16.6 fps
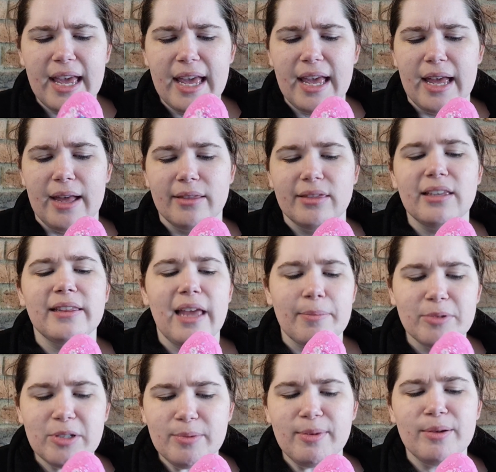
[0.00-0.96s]
yeah, the
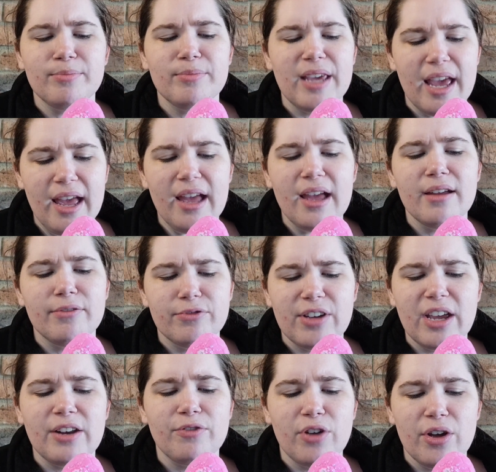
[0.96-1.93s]
Labdanum, yeah,
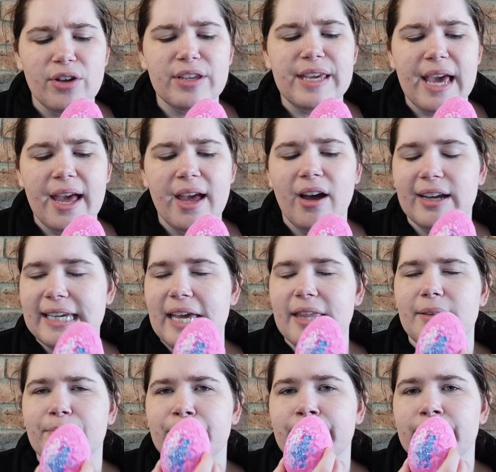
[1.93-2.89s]
vetiver, yeah, I
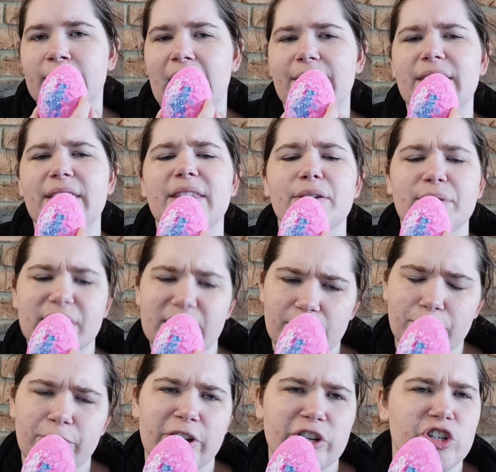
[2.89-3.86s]
get. And then there is a
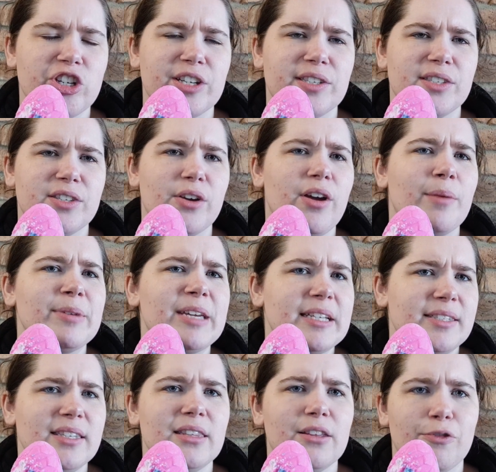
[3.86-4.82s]
freshness. So I'm
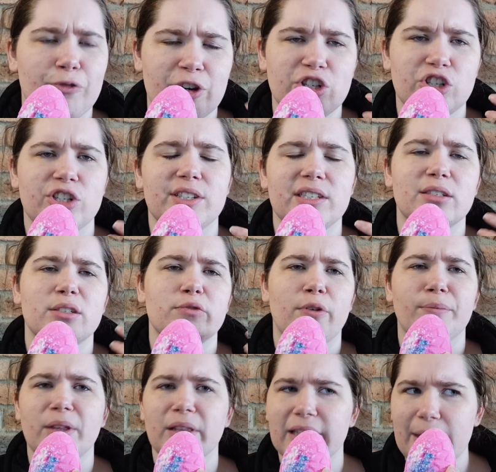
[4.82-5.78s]
guessing the freshness is
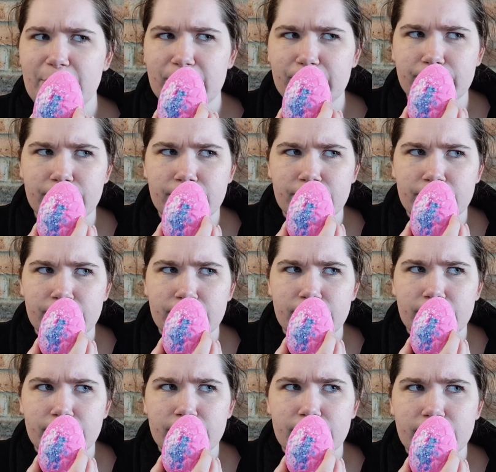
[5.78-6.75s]
from the lemon.
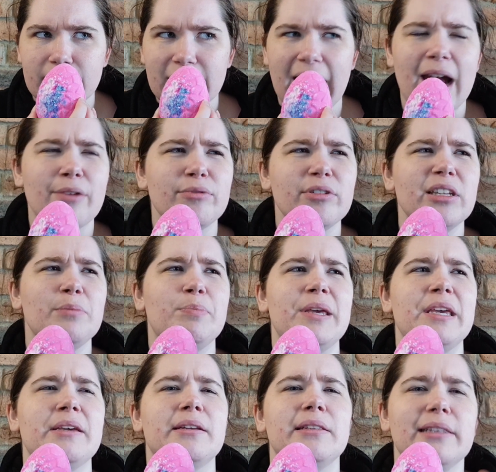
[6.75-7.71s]
Can't really
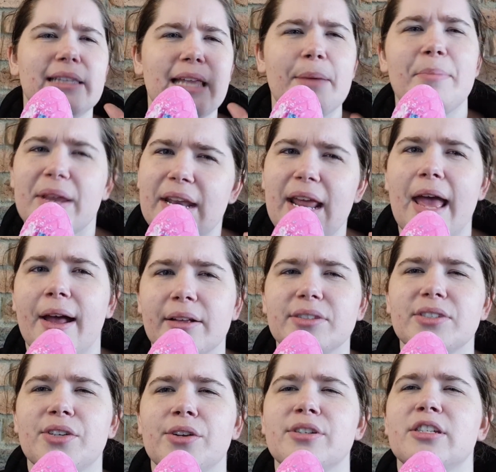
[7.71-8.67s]
pick lemon
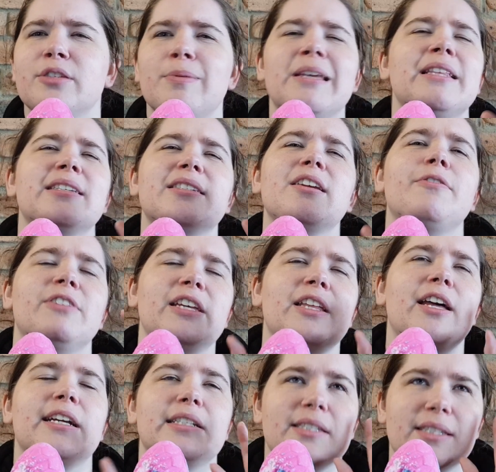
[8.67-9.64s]
out, so to speak. There's definitely
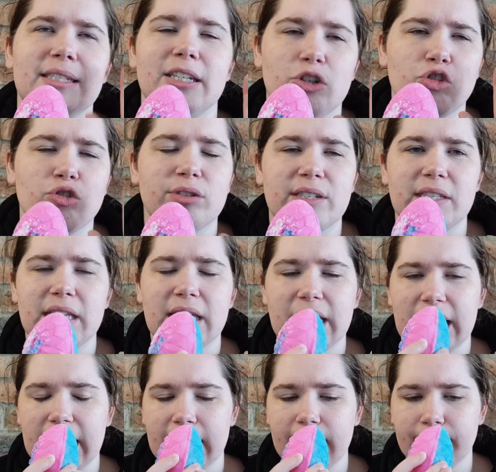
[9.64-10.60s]
like a citrus
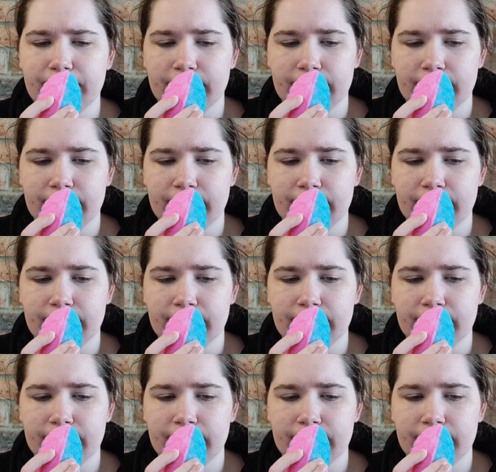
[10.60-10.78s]
thing here.